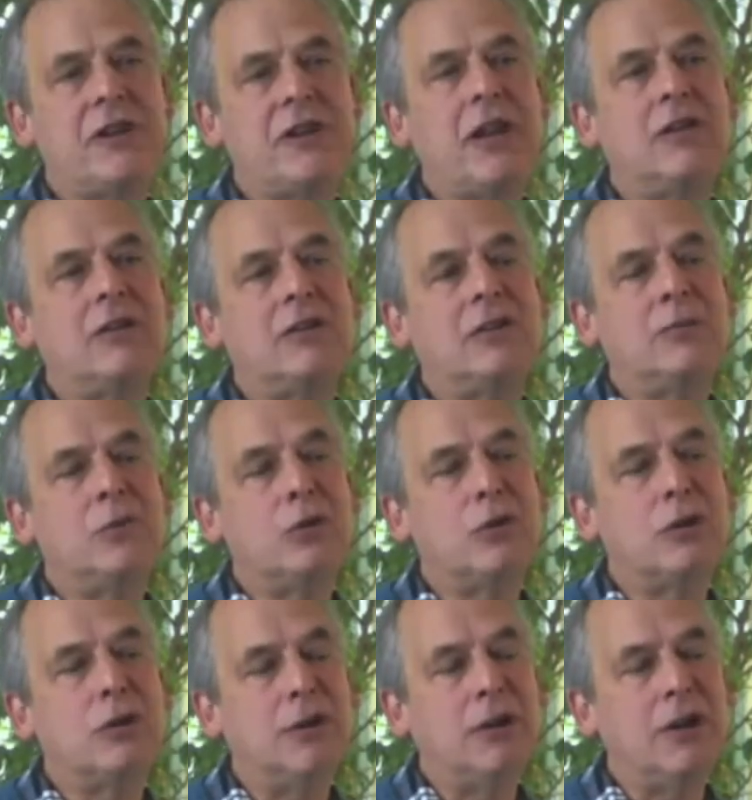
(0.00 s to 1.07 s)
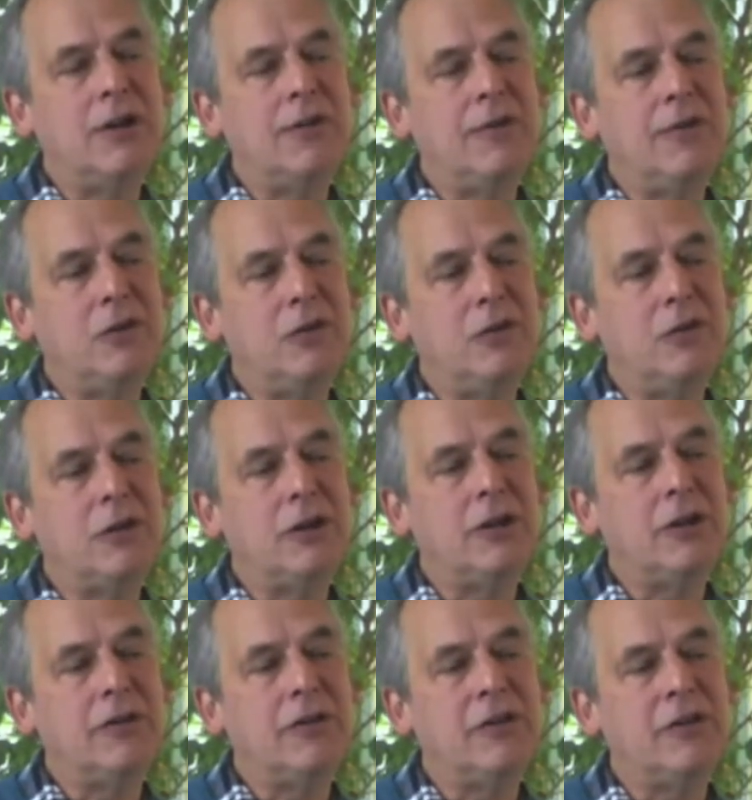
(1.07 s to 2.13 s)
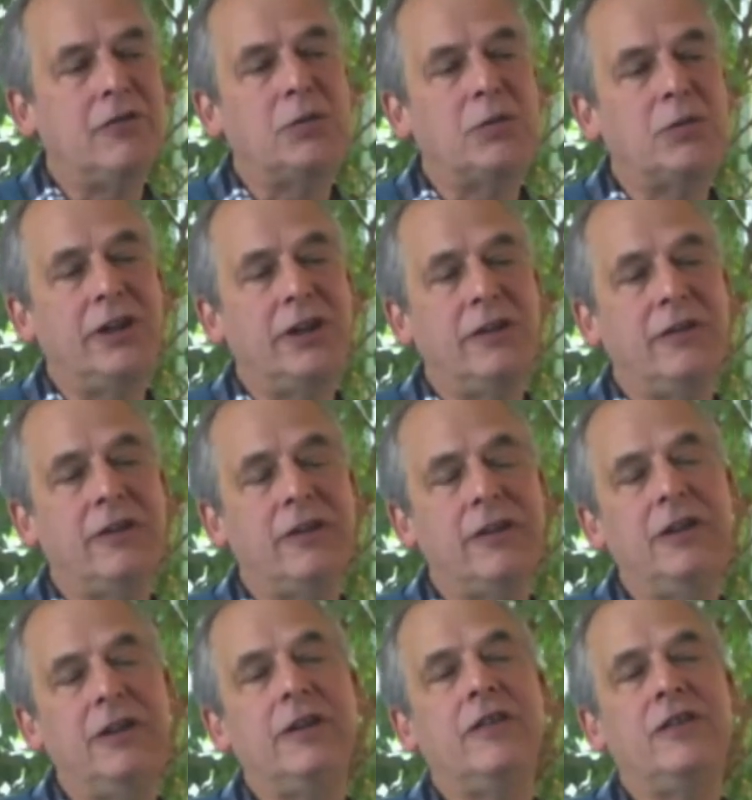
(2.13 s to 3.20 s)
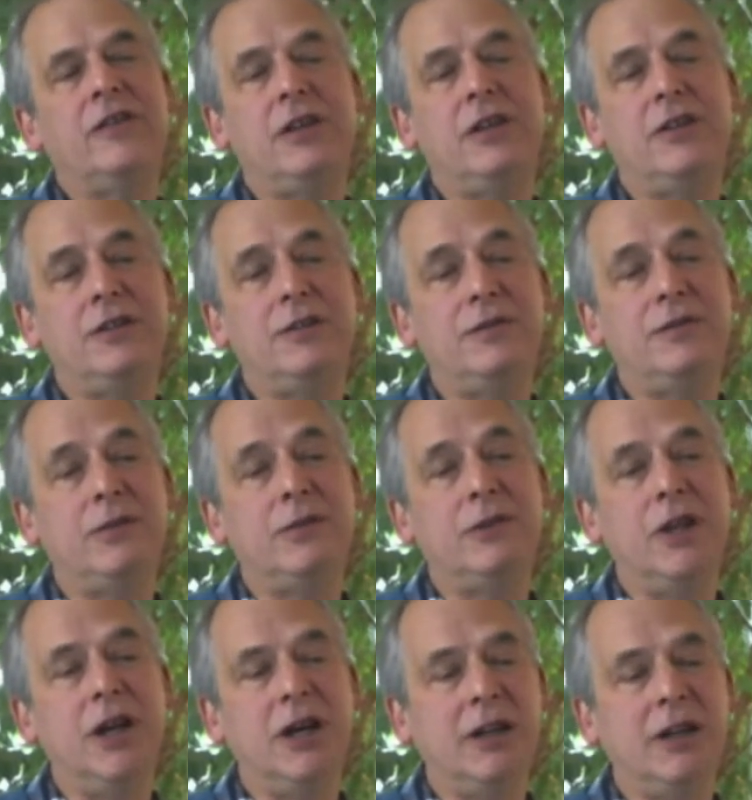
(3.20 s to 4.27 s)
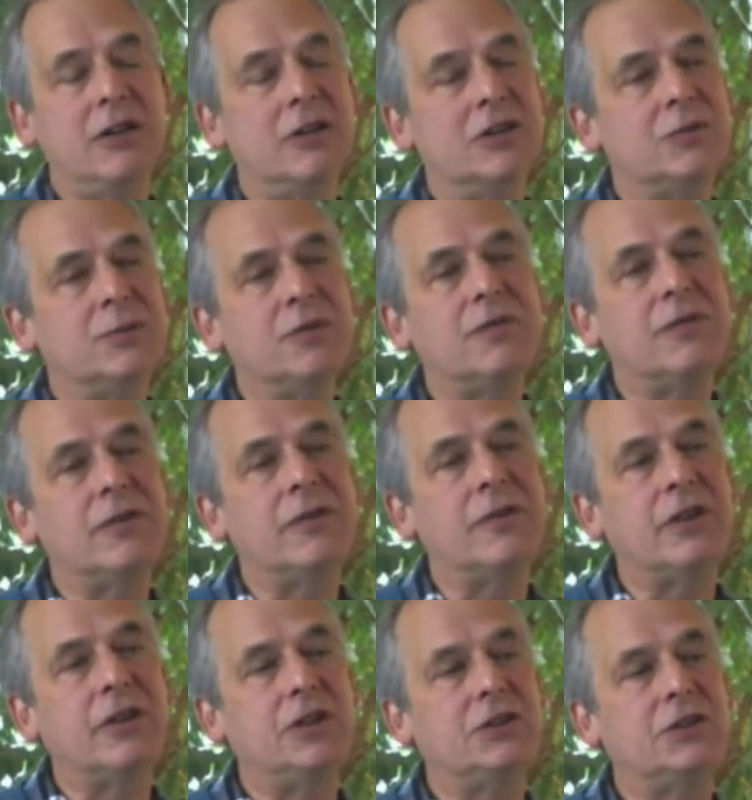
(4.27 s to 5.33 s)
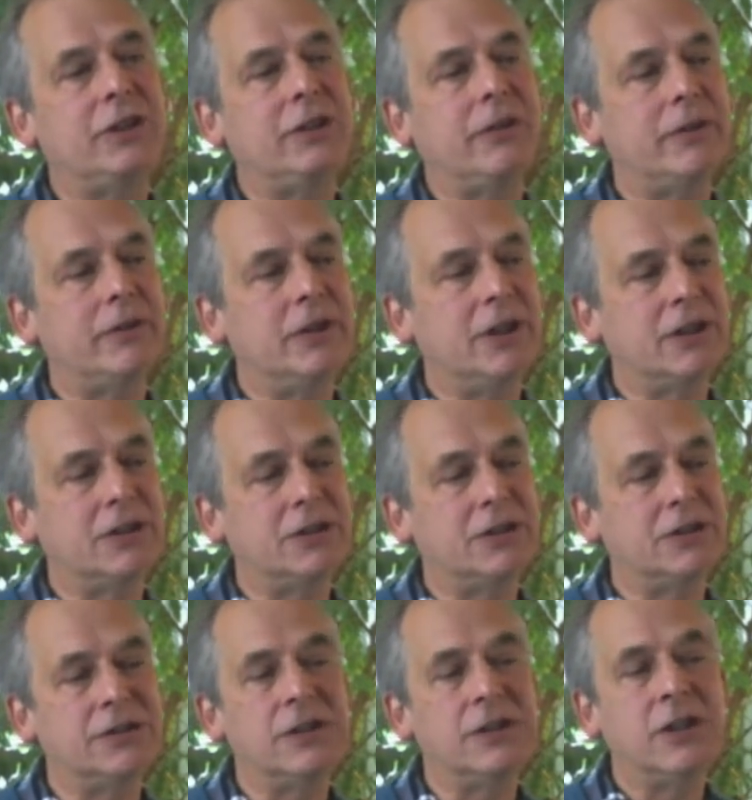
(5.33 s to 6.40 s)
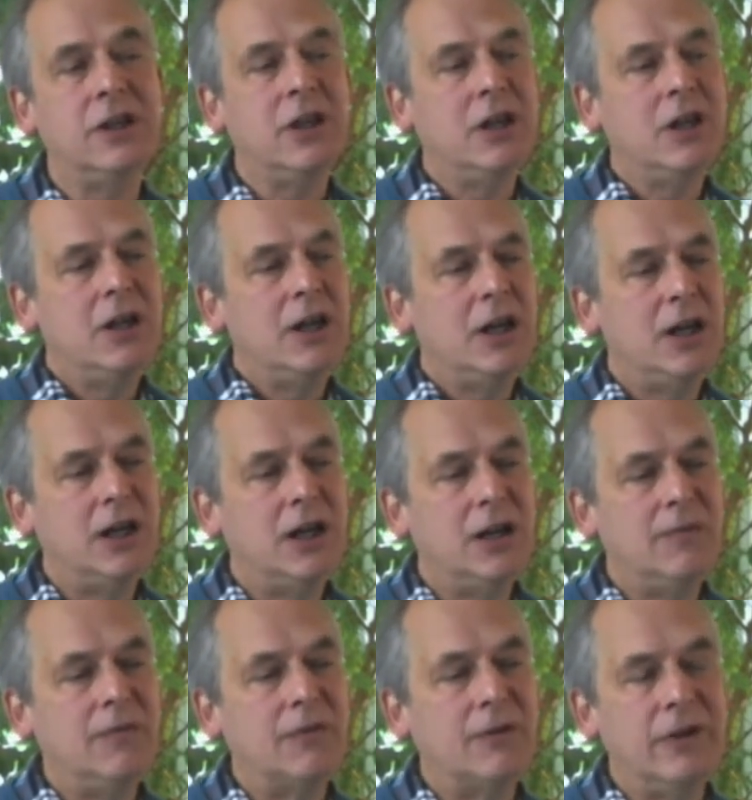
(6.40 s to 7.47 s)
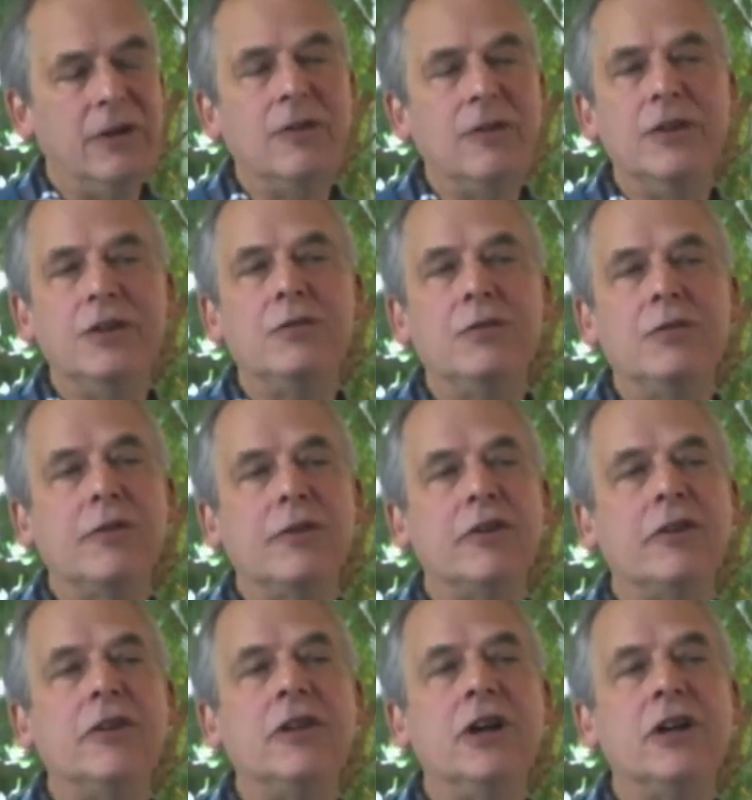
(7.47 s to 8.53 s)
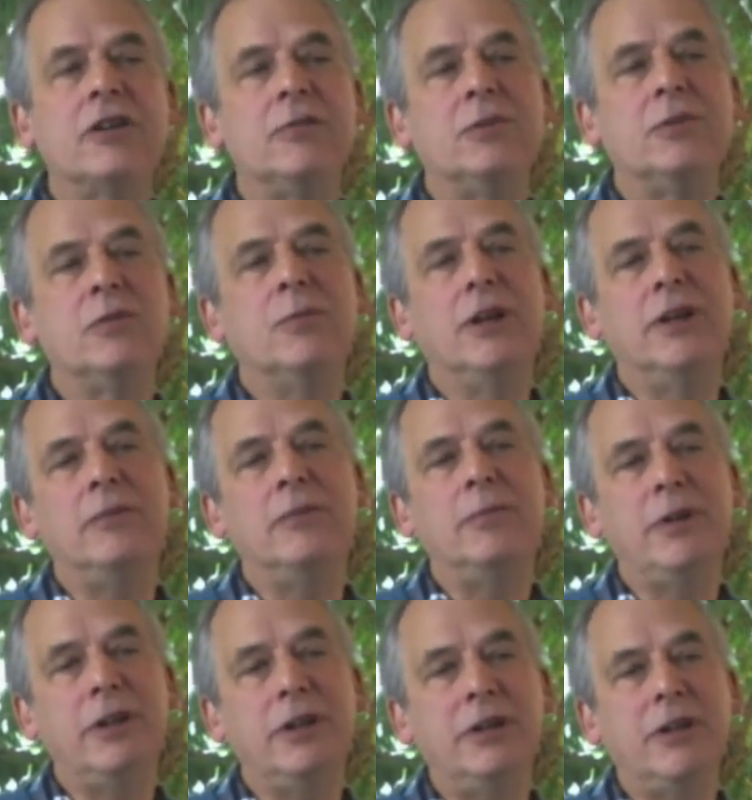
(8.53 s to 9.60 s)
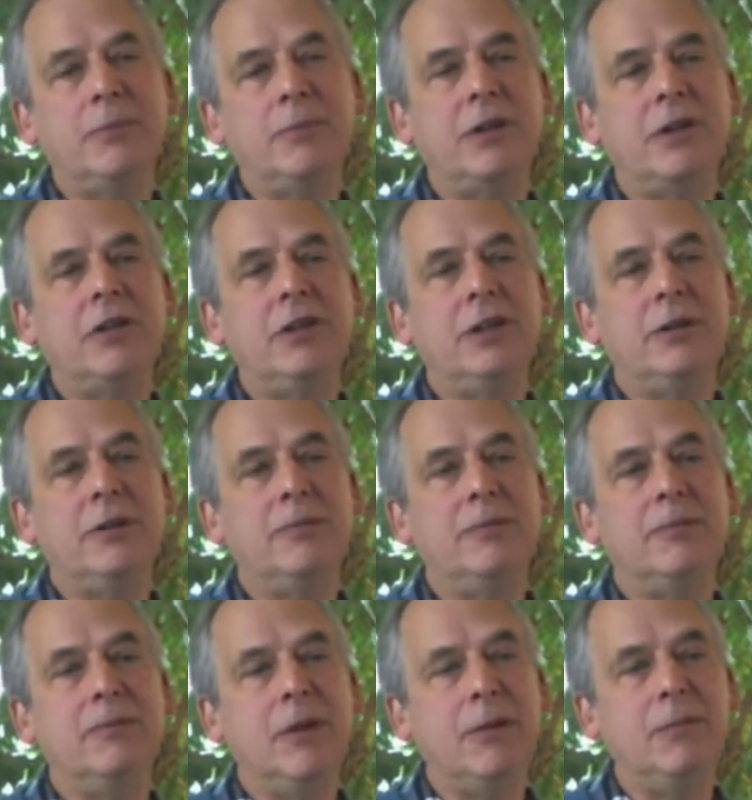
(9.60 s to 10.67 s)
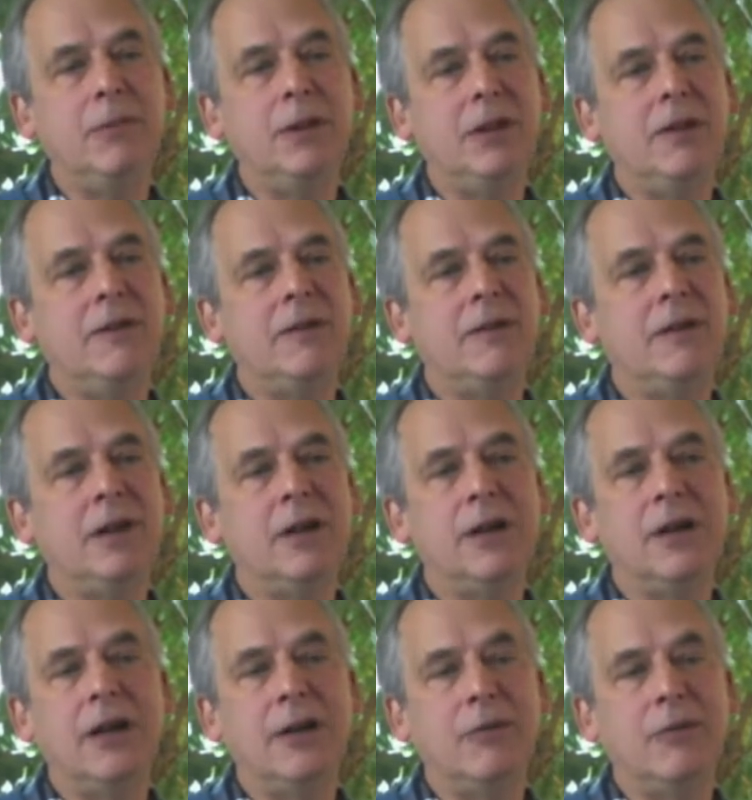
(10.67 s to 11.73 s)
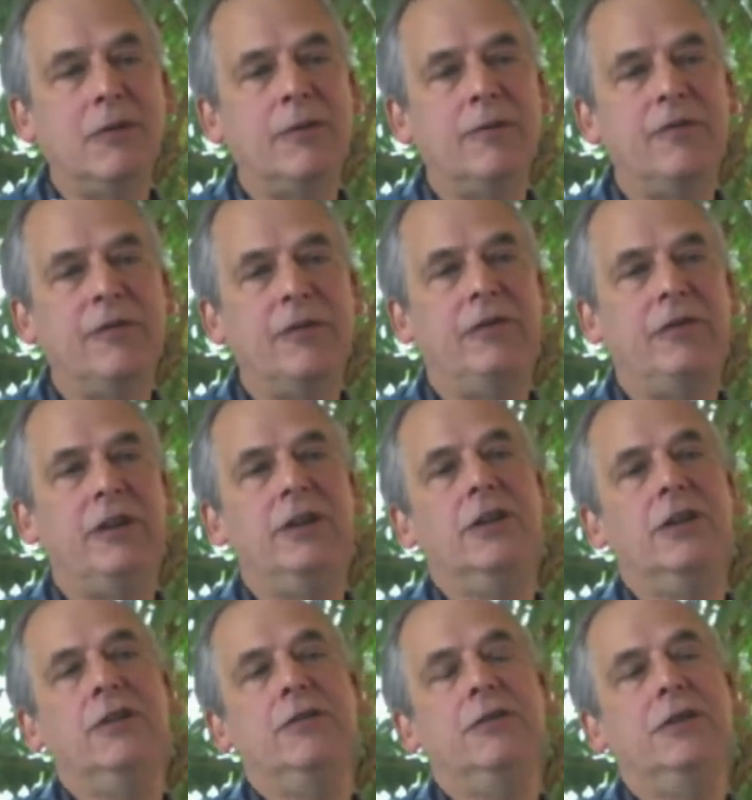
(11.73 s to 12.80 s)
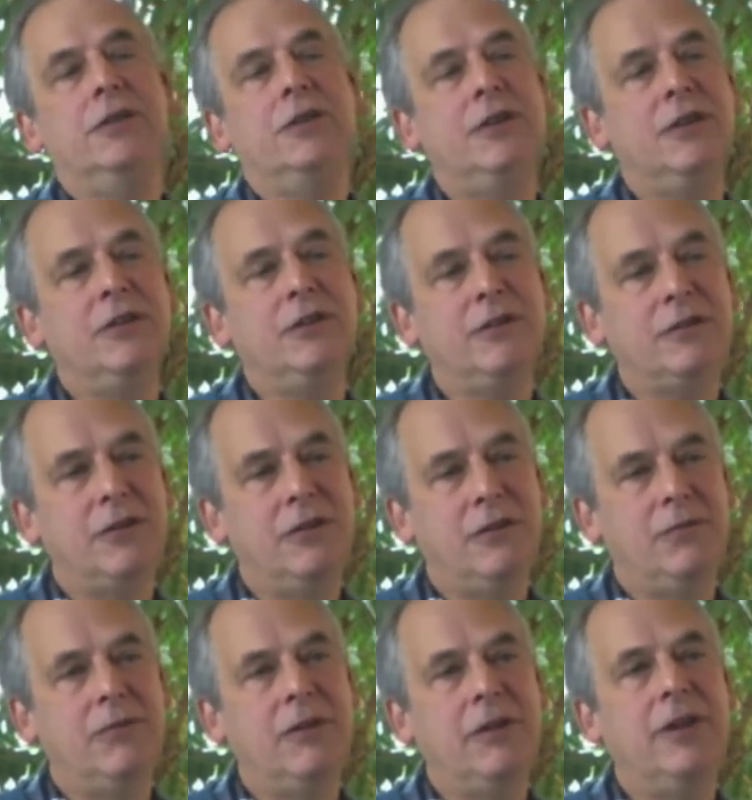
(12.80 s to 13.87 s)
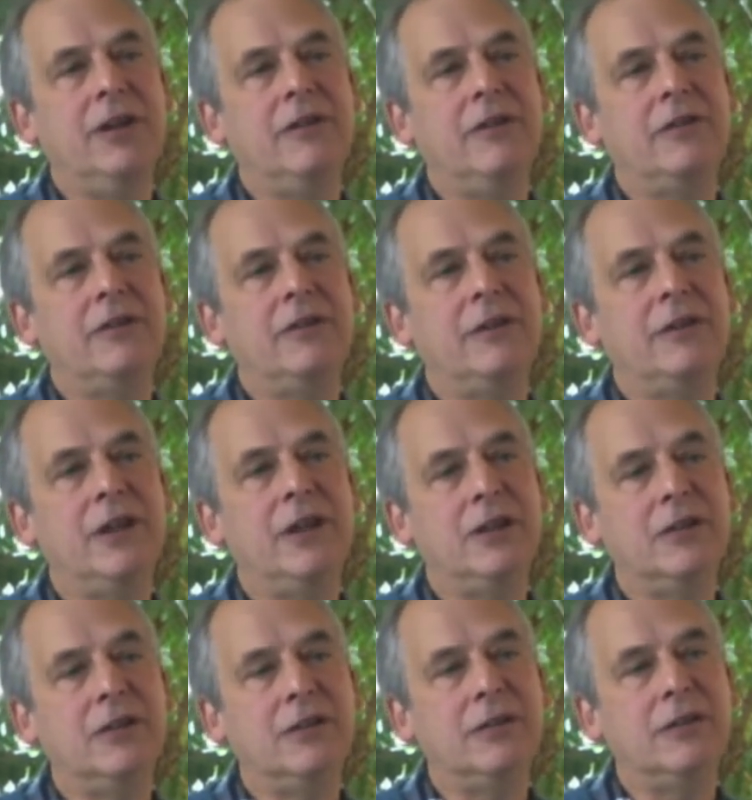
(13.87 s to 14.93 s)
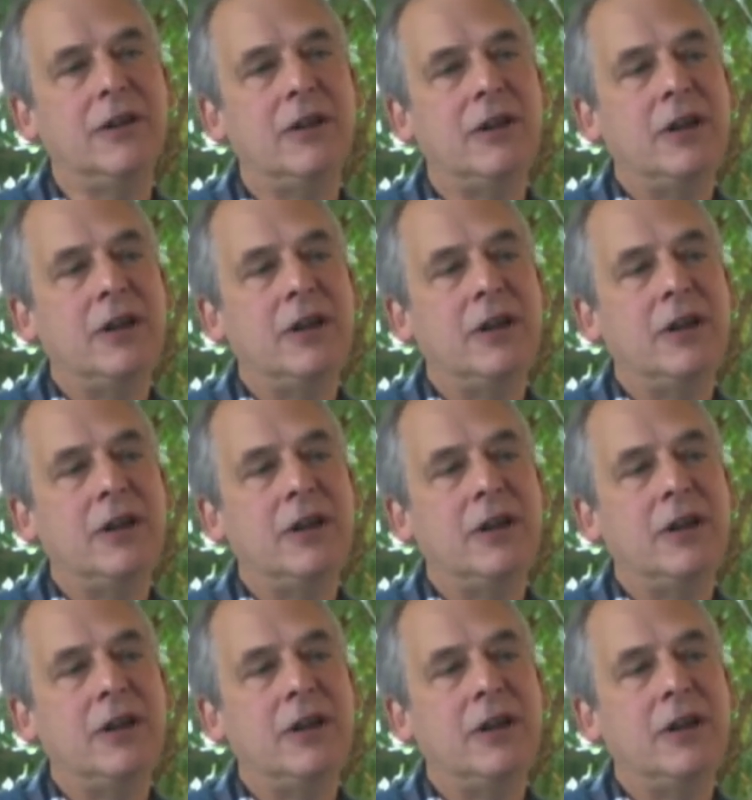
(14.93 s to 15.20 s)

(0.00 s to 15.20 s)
out a little more, if you look at silver plans on the exchange, if you were not eligible for these cost-sharing reductions, uh, for an individual, the deductible might be typically maybe uh, anywhere from fifteen hundred to to three thousand dollars.